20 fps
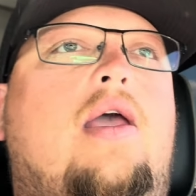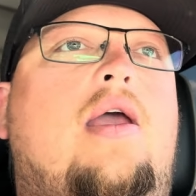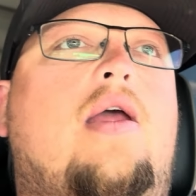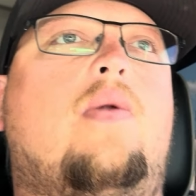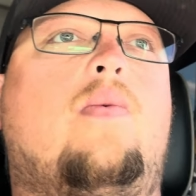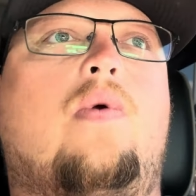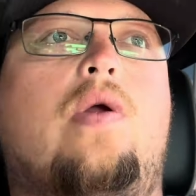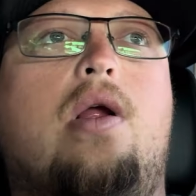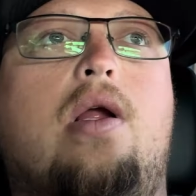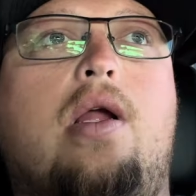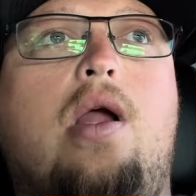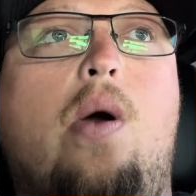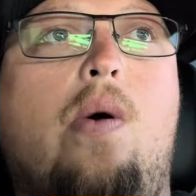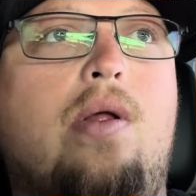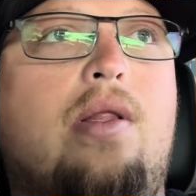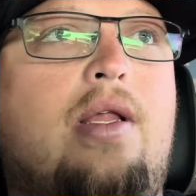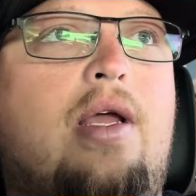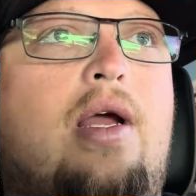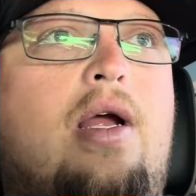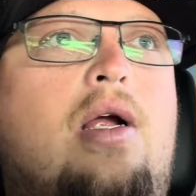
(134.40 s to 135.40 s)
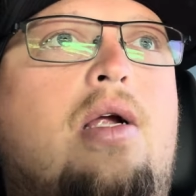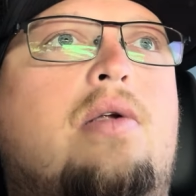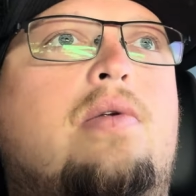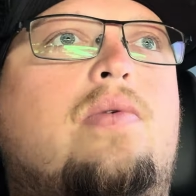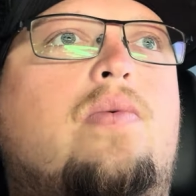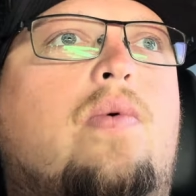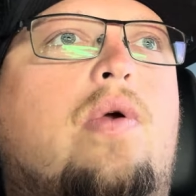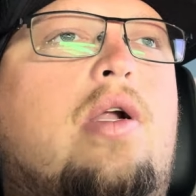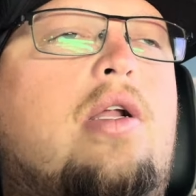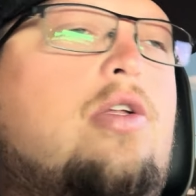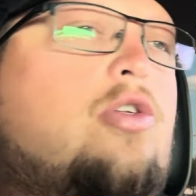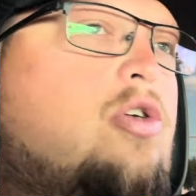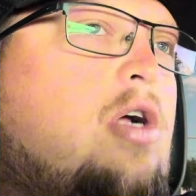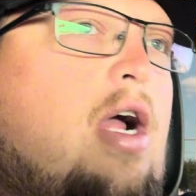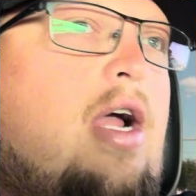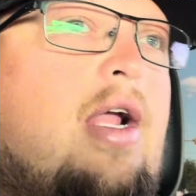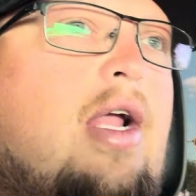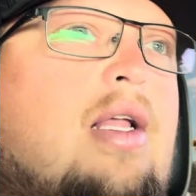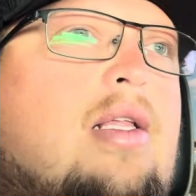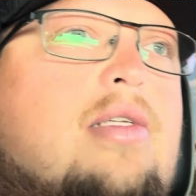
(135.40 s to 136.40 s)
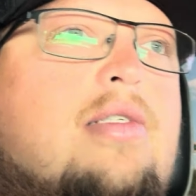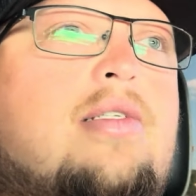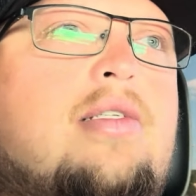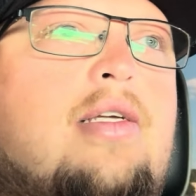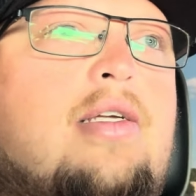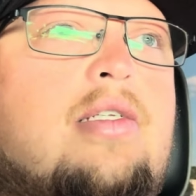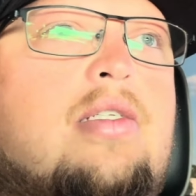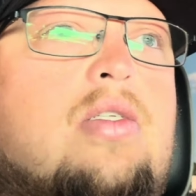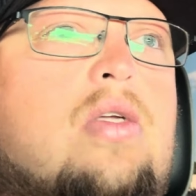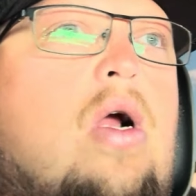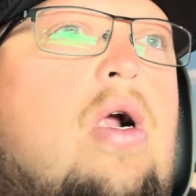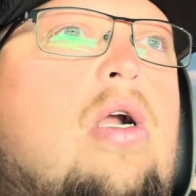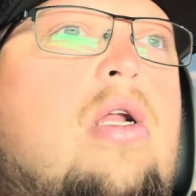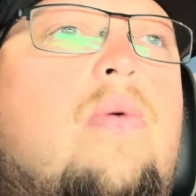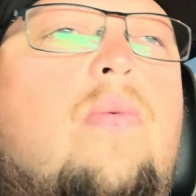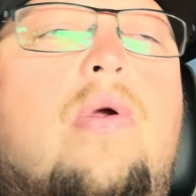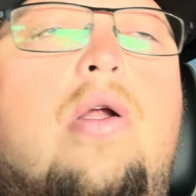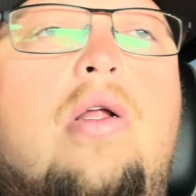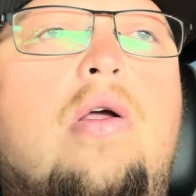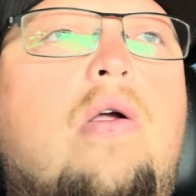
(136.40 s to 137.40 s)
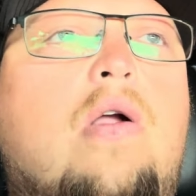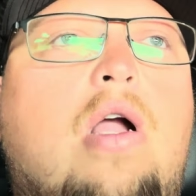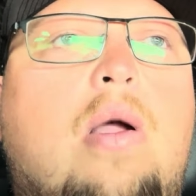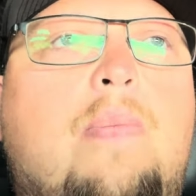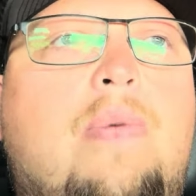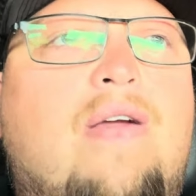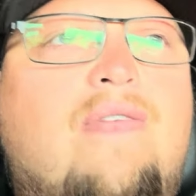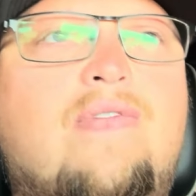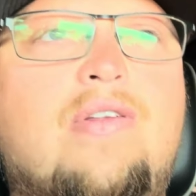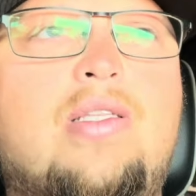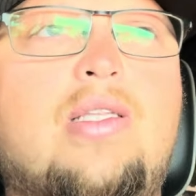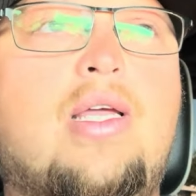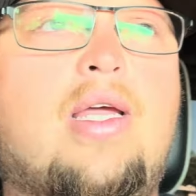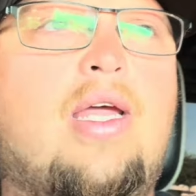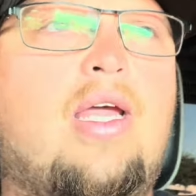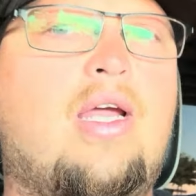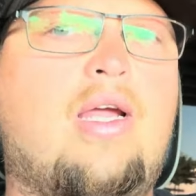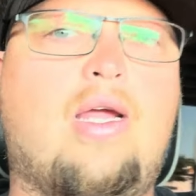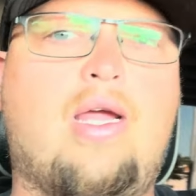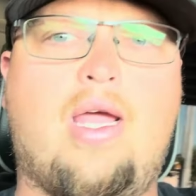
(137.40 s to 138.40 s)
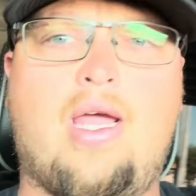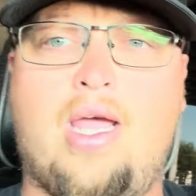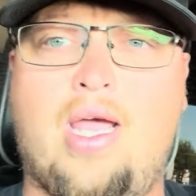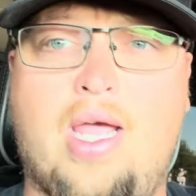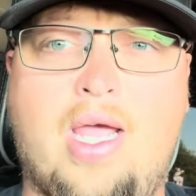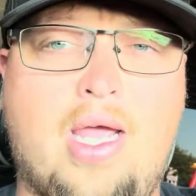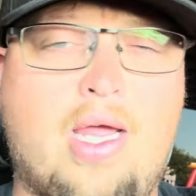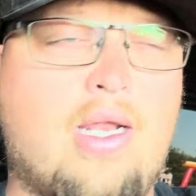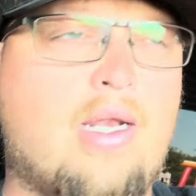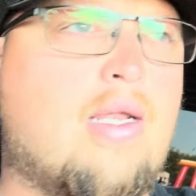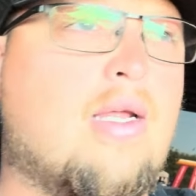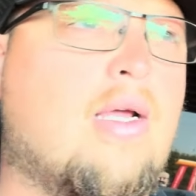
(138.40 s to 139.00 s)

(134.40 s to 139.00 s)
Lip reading: we're going there. We're going to try and get this thing started. We're going to hook up everything, and